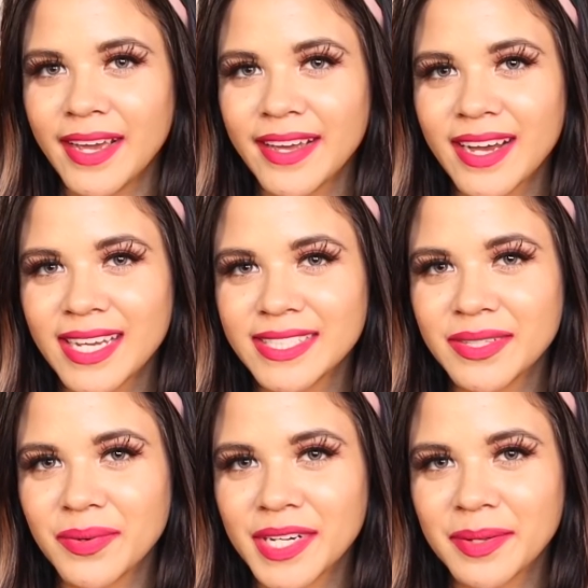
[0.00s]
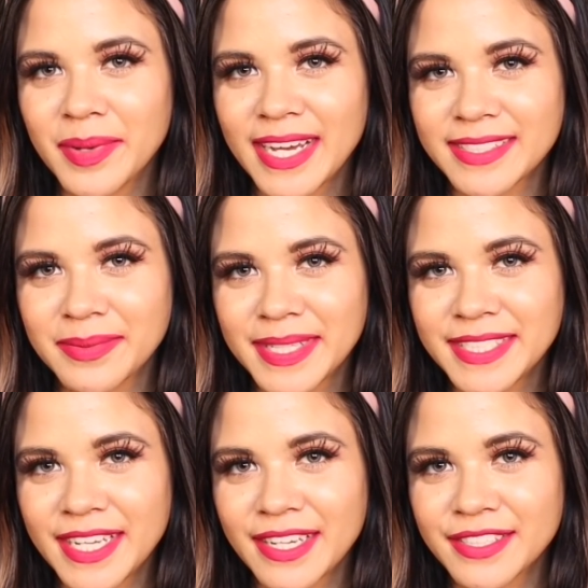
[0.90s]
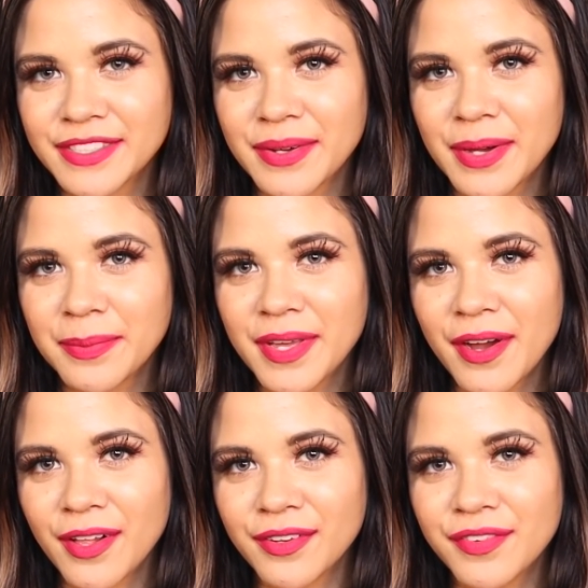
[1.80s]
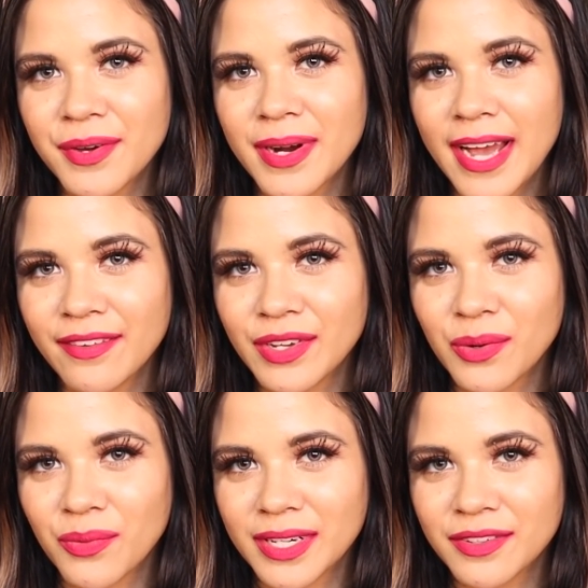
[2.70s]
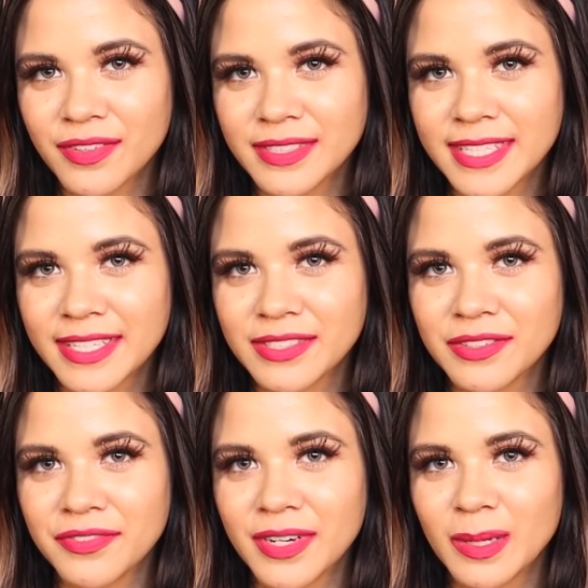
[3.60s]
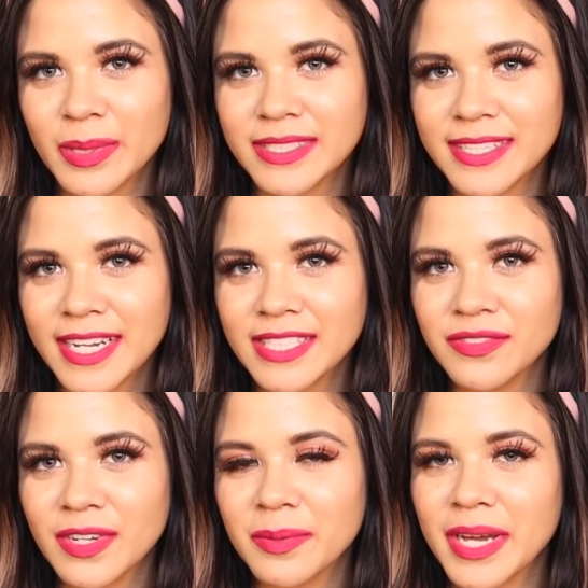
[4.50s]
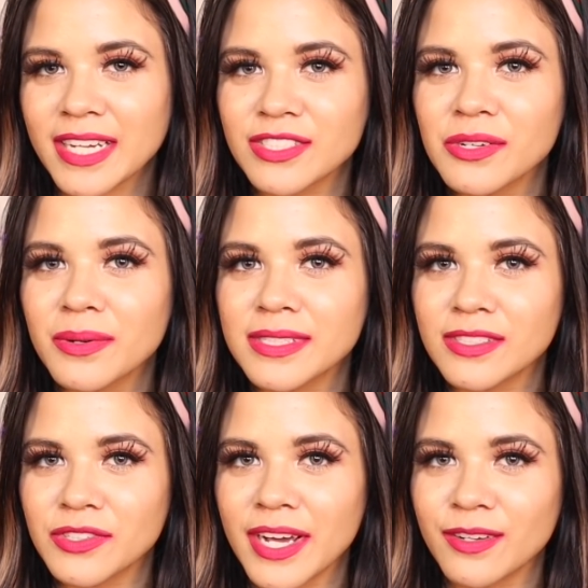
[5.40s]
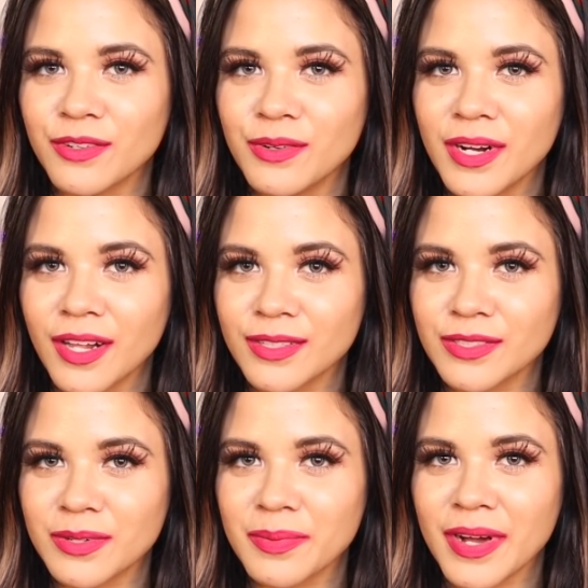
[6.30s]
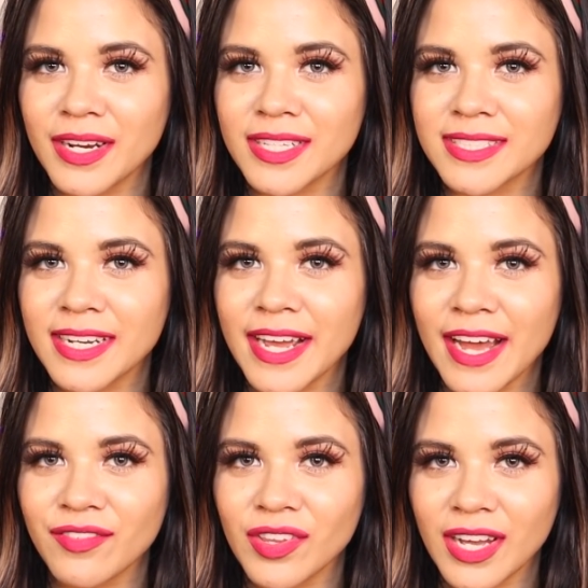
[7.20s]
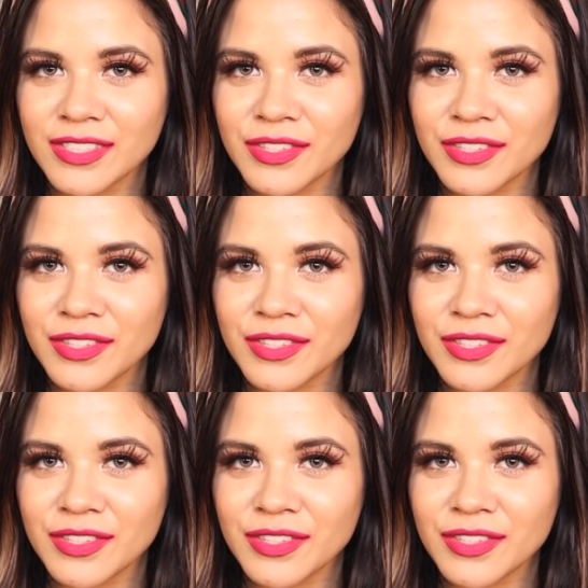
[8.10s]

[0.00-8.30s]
Hey guys, and welcome back to my channel. So I hope that all of you are having a wonderful day so far, but today's video I'm actually going to try out new dollar store products and I have a lot